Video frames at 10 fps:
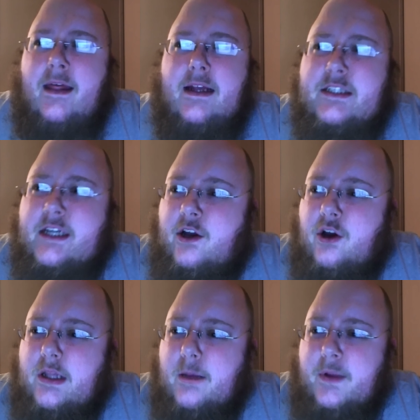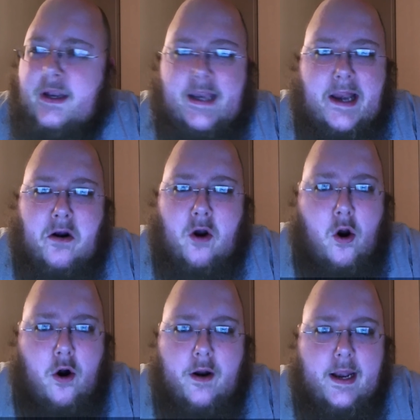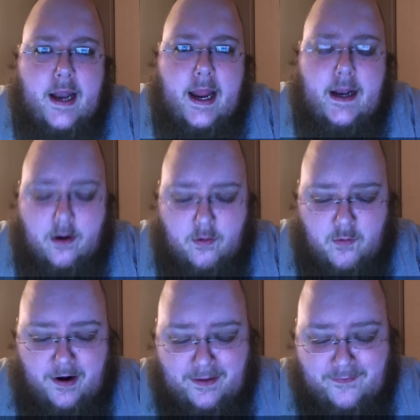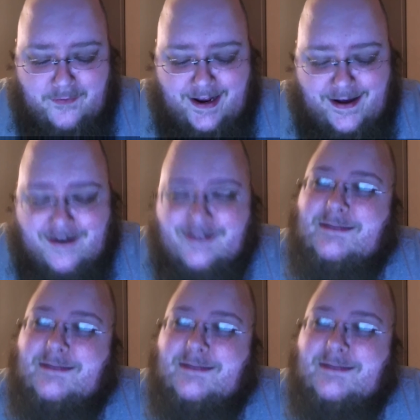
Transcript: think she cooked up a deer heart and ate it on one of the videos.